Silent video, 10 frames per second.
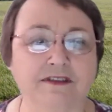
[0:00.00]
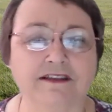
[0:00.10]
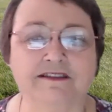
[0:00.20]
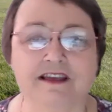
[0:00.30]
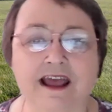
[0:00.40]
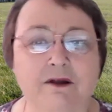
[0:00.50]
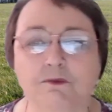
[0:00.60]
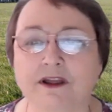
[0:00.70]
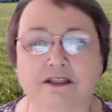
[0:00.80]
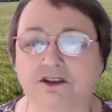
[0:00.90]
They said, how
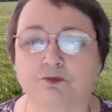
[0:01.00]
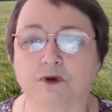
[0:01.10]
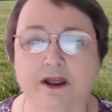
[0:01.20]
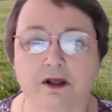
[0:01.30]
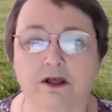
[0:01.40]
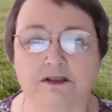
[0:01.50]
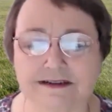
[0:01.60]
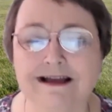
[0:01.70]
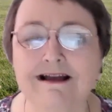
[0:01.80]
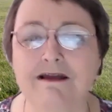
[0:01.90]
do we get this bread all the
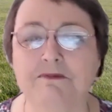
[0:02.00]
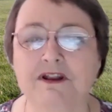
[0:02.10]
time?